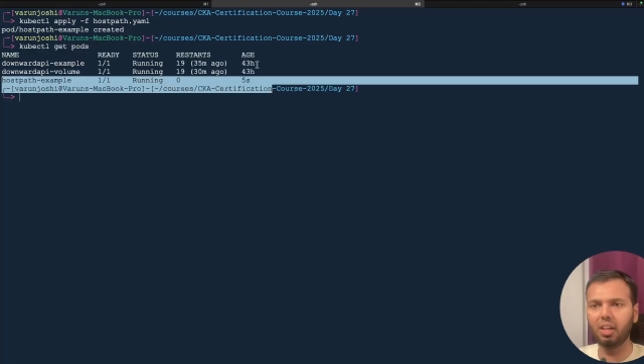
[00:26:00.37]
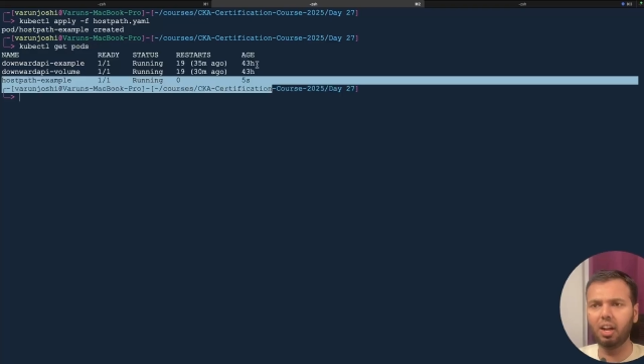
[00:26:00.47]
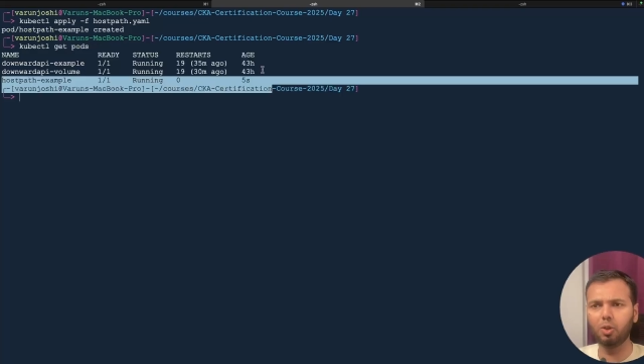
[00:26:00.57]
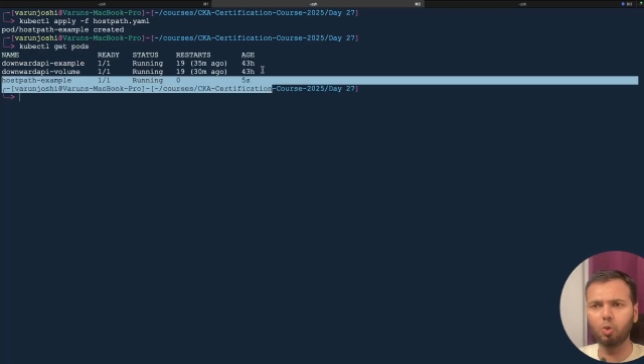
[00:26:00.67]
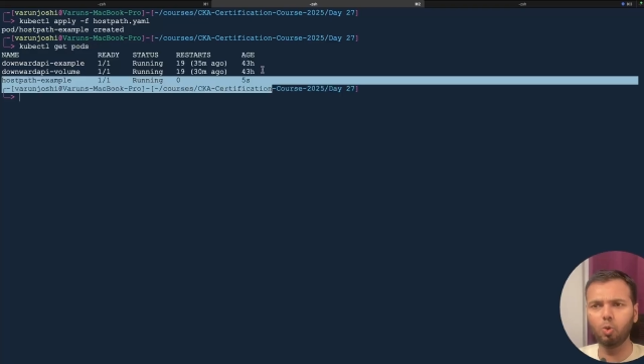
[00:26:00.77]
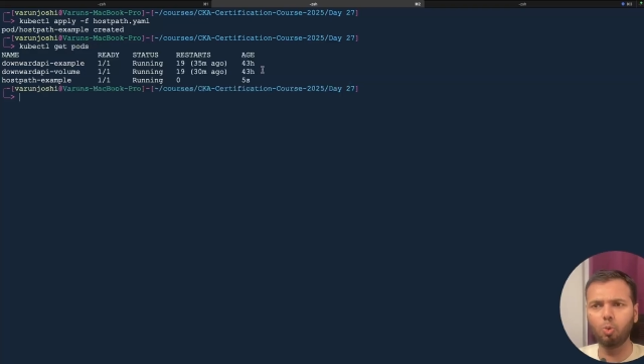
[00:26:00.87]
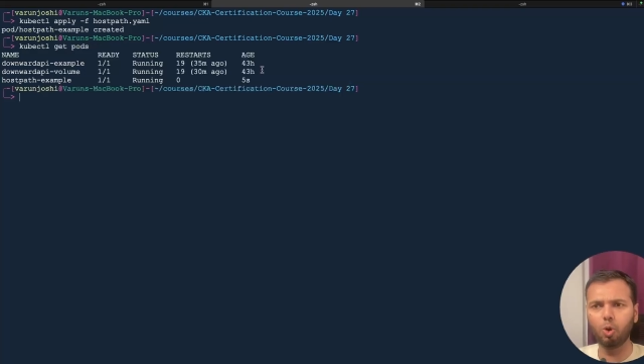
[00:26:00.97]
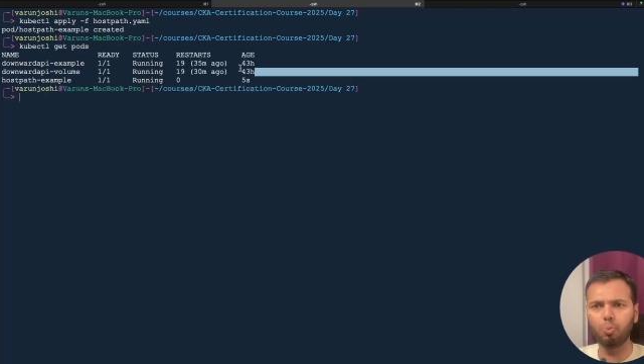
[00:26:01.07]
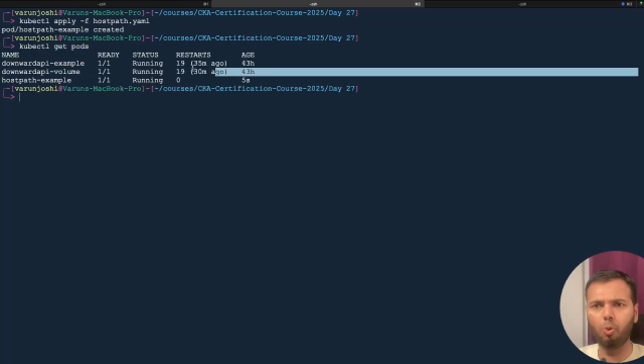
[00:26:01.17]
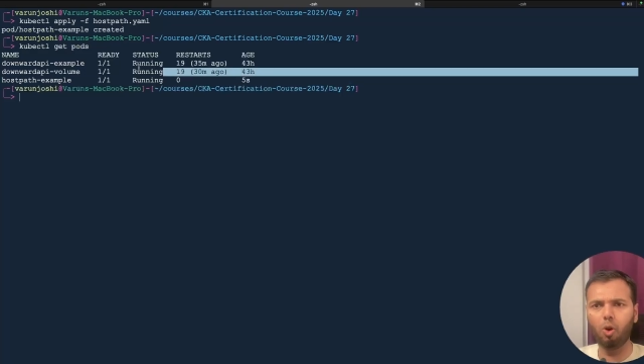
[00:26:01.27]
There are 2
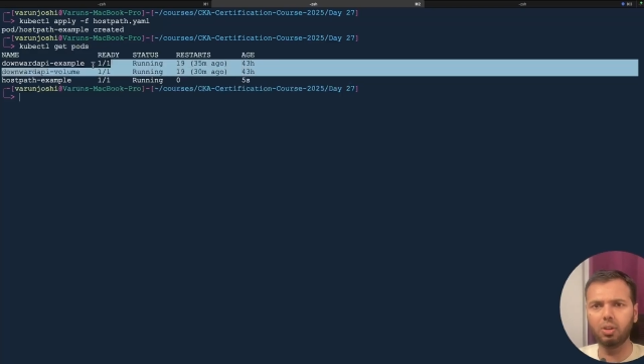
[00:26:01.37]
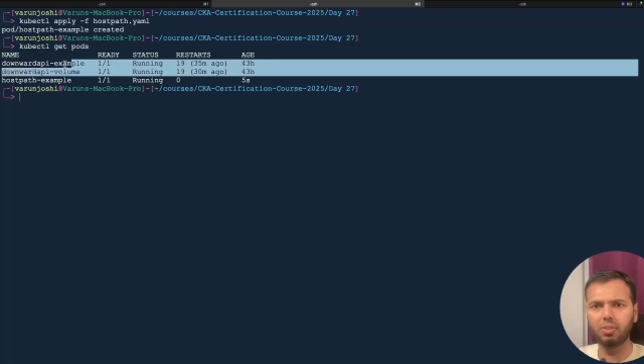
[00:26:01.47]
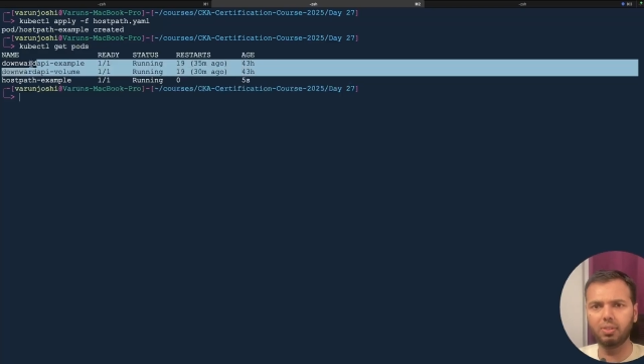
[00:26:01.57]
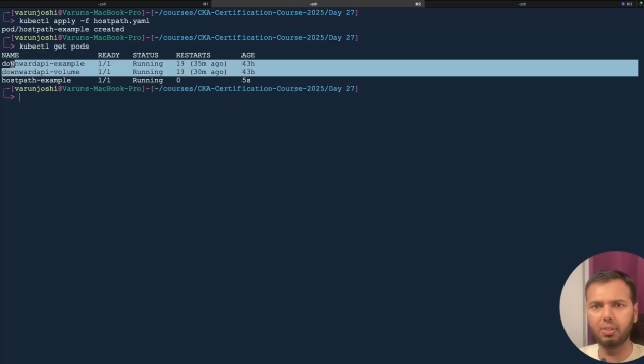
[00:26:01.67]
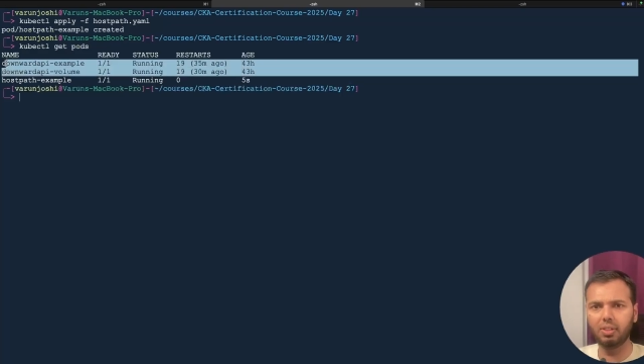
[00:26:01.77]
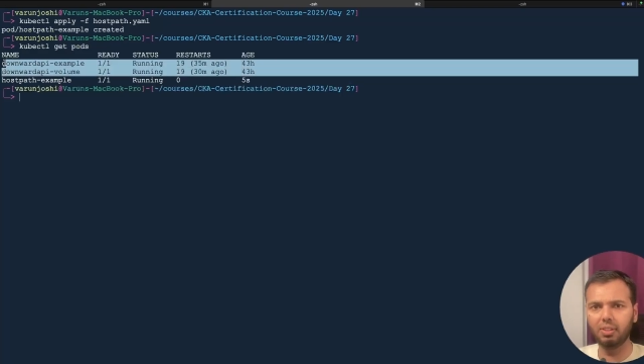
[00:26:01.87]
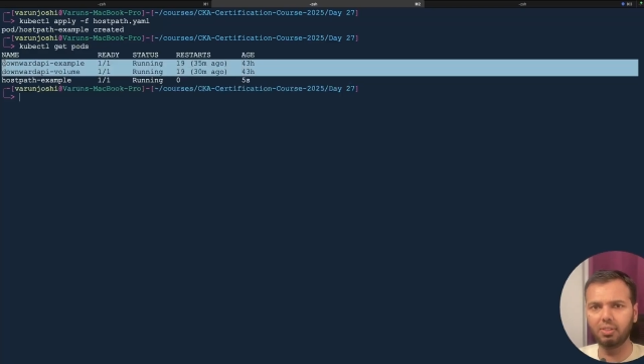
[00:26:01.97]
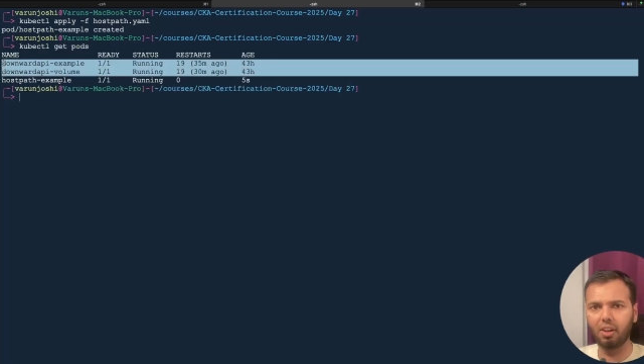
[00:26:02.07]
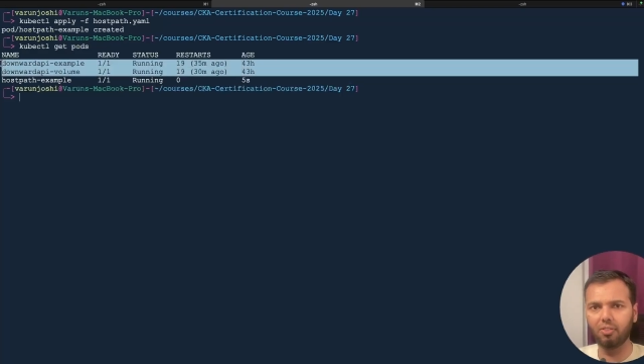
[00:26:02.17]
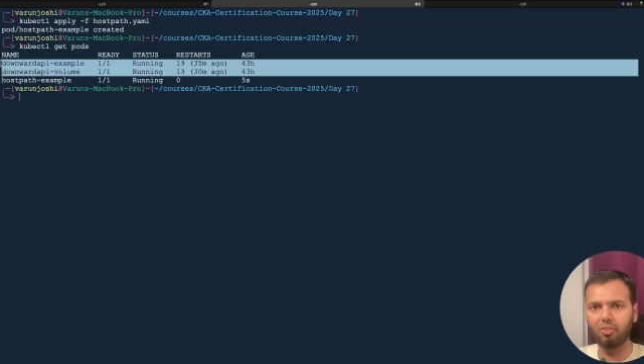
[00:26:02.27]
more pods.
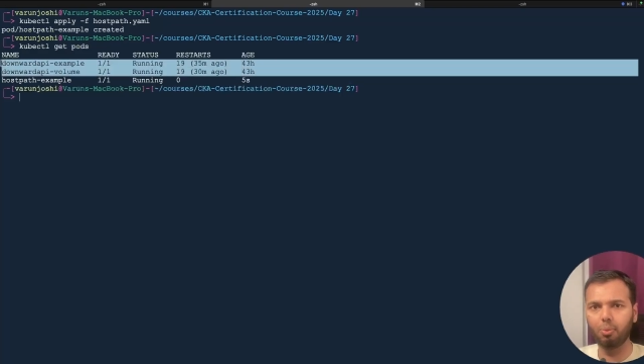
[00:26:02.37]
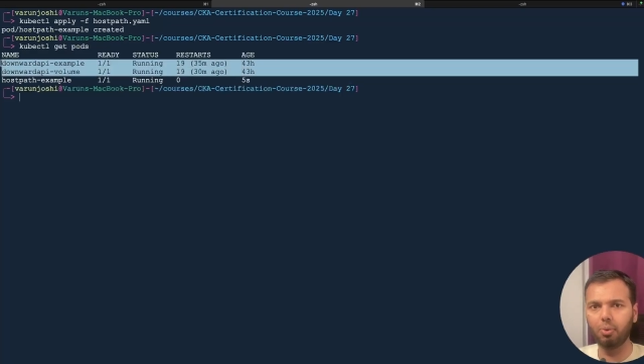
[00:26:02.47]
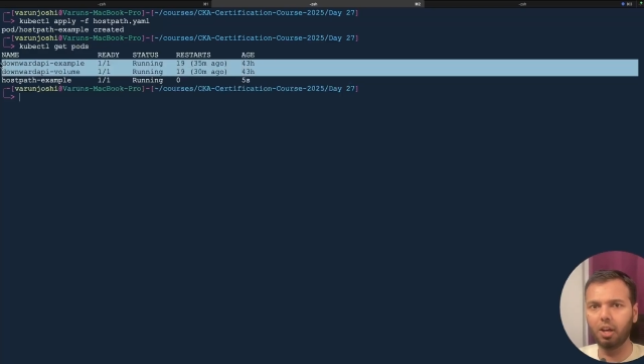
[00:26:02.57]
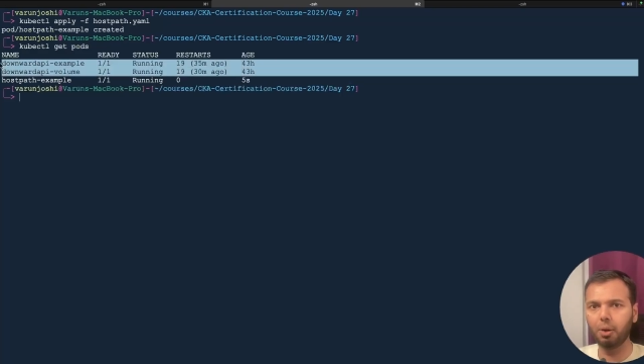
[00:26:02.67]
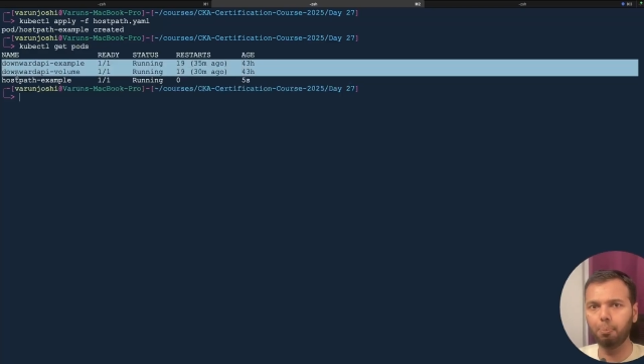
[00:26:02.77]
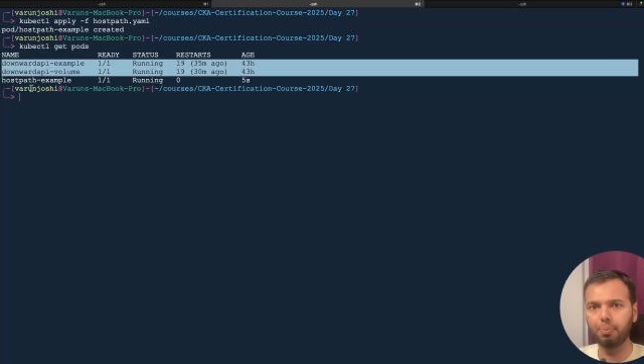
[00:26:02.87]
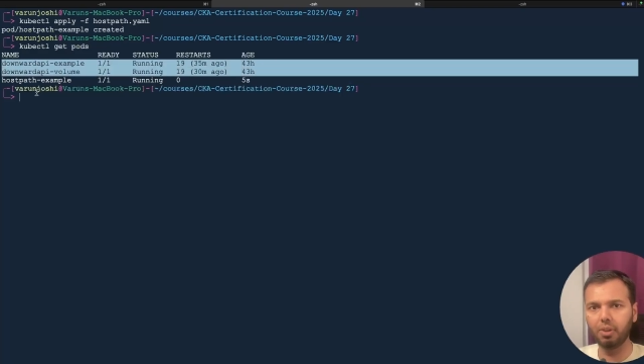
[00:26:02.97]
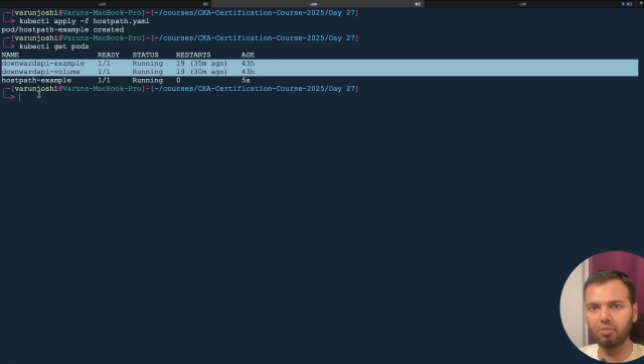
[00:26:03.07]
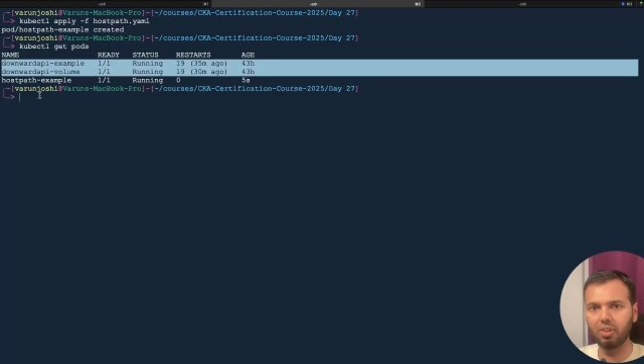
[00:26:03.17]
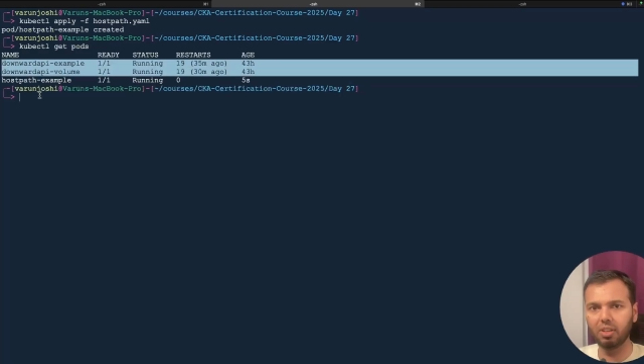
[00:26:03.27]
These are from our
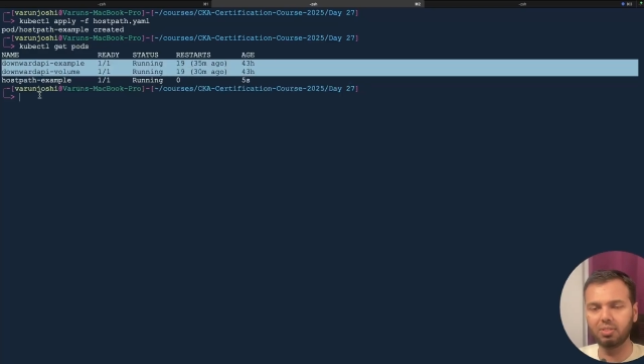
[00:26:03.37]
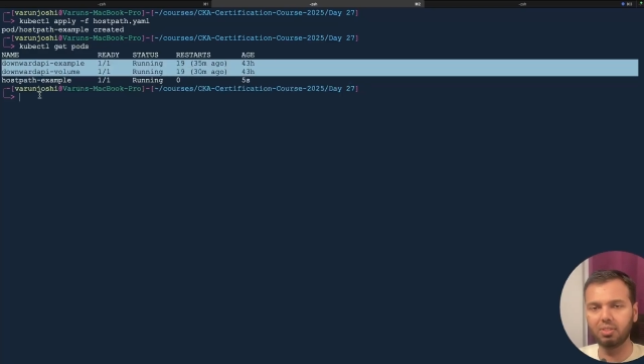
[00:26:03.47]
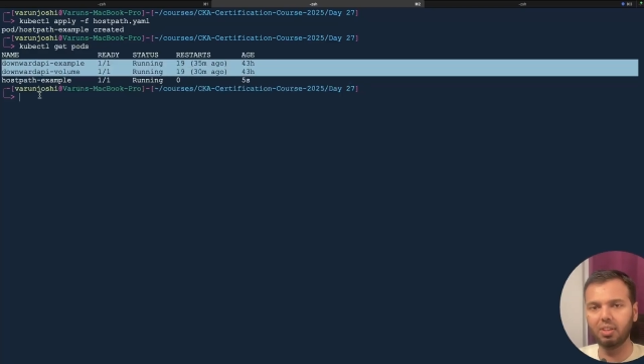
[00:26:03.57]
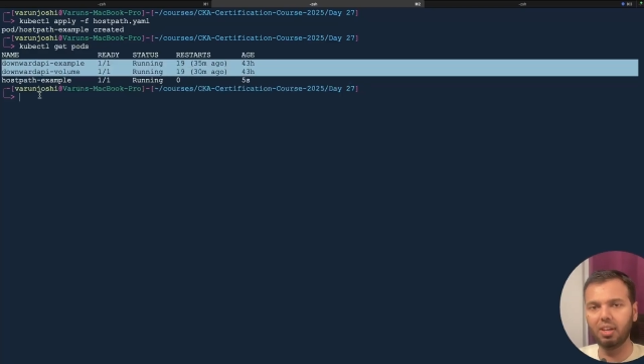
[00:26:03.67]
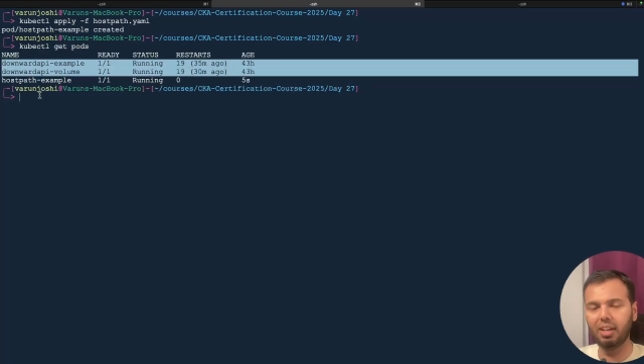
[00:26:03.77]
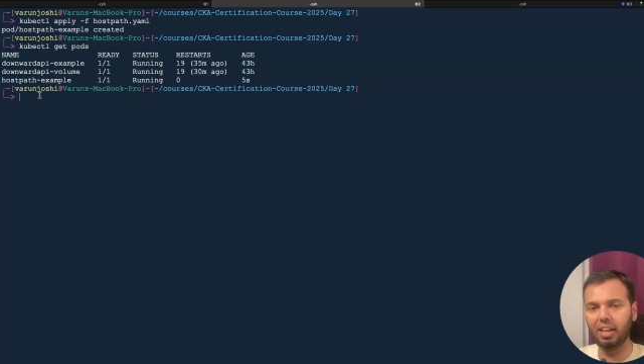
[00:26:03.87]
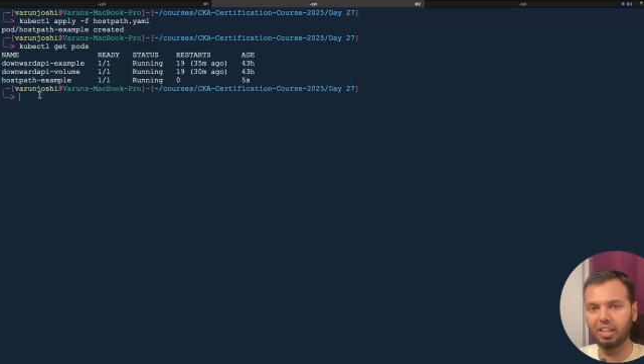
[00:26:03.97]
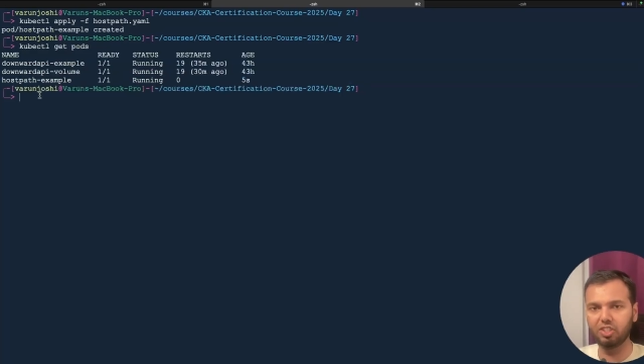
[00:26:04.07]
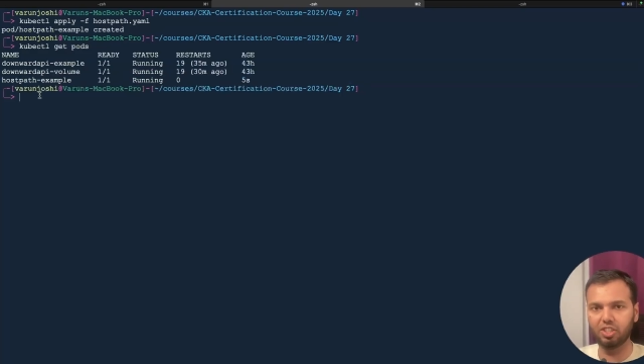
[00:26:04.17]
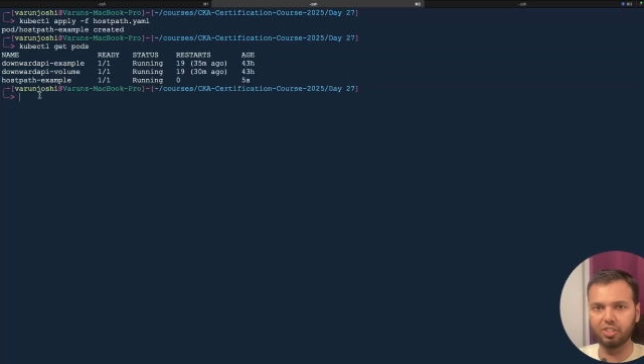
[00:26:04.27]
previous
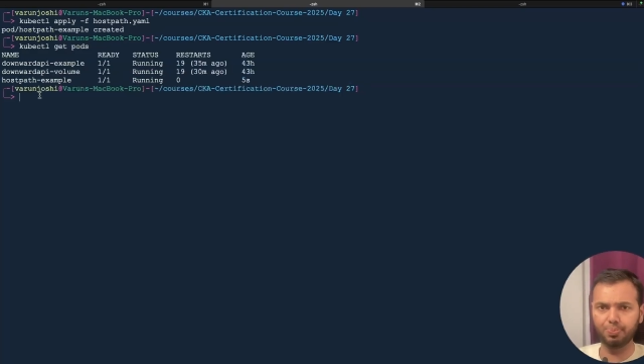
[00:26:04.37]
lecture.